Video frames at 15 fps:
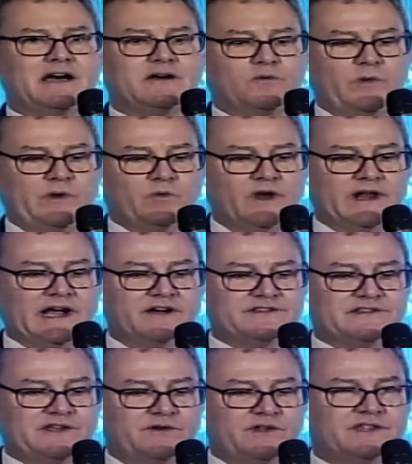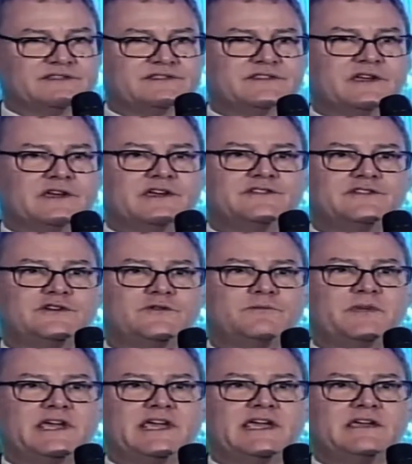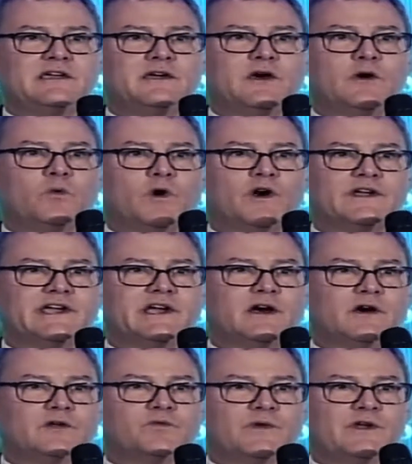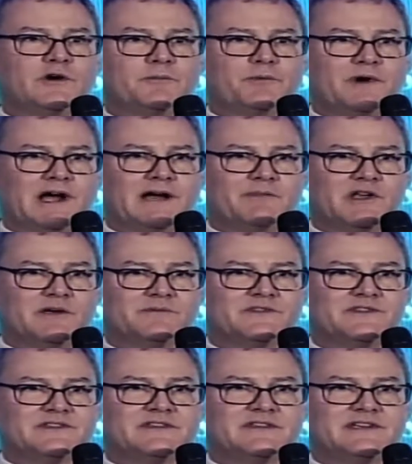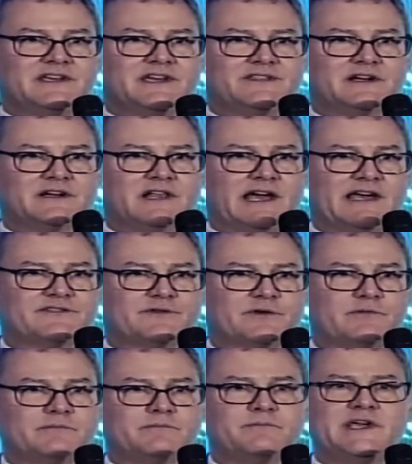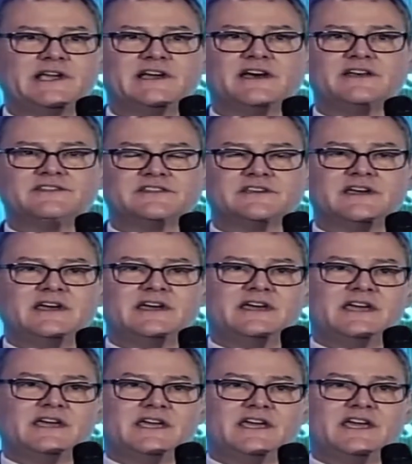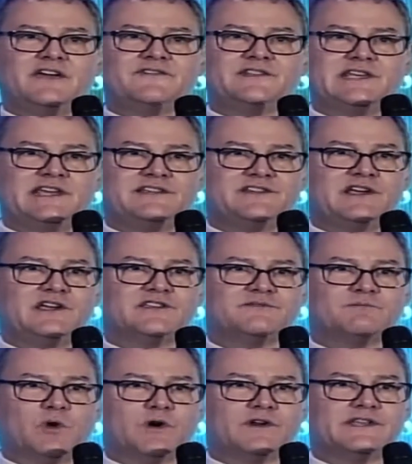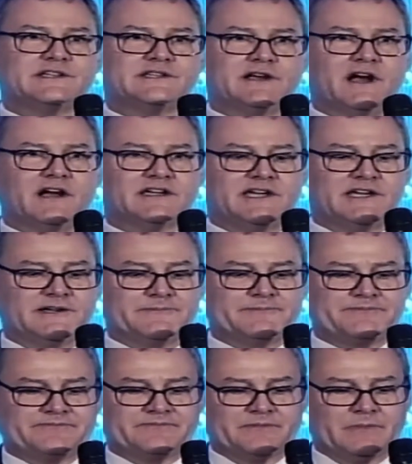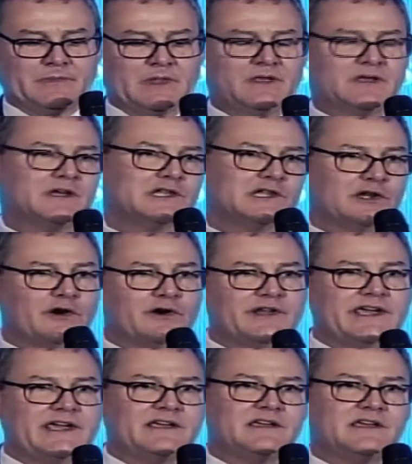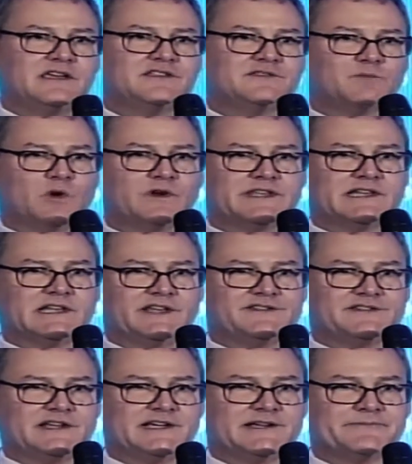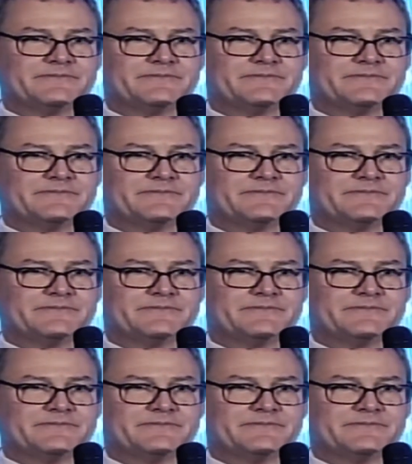We want our students to be working on real problems in the classroom, because if teaching is more than talking, learning is more than listening.